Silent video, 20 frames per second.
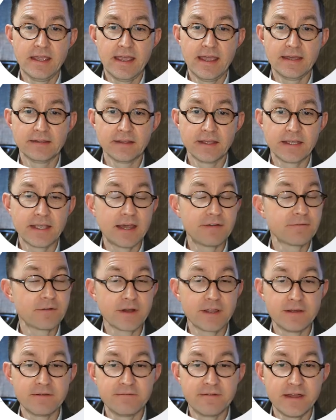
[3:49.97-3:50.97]
And like
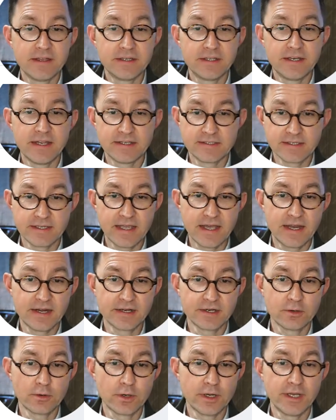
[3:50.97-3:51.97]
every event, it has a
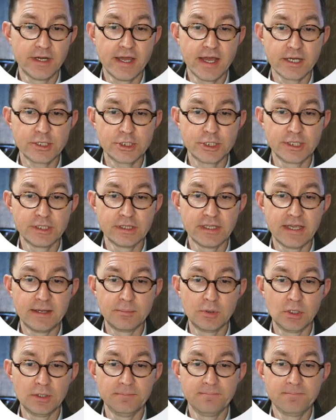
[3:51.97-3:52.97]
category, an action, and
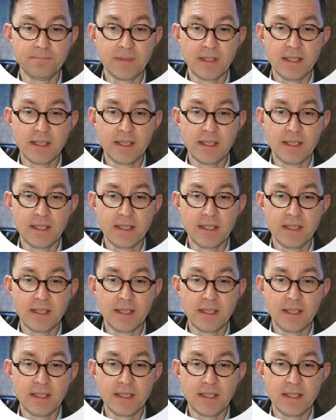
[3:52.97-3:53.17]
label.